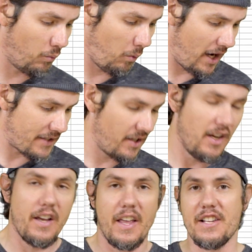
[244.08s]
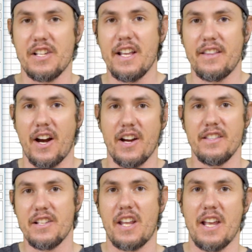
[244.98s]
what is in there. In
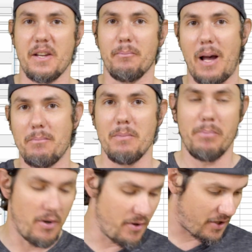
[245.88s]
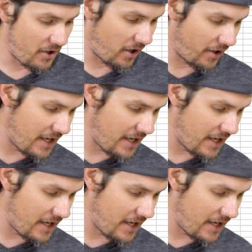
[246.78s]
this case, it might be boost or